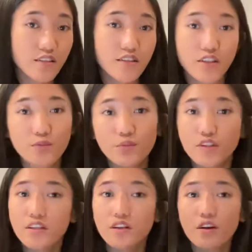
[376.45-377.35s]
Just put
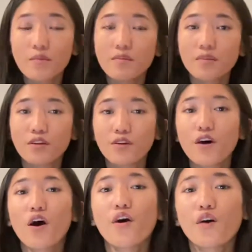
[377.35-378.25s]
in the comment below
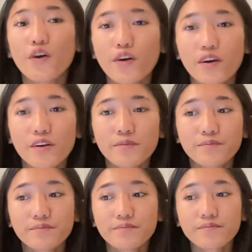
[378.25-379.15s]
or
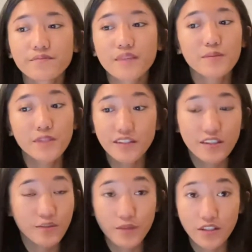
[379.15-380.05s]

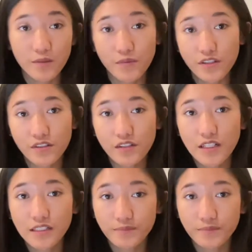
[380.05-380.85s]
message me in the personal.